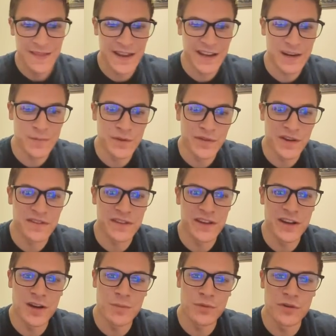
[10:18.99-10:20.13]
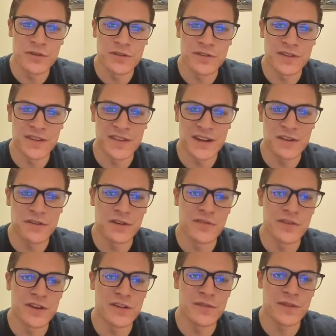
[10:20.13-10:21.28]
Then I can move on to the airport or in the center
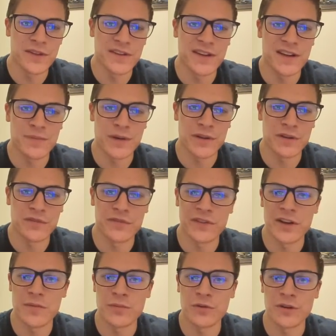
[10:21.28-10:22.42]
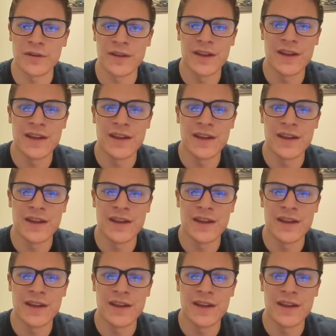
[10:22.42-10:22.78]
over here. Well, this guy's probably going for the airport.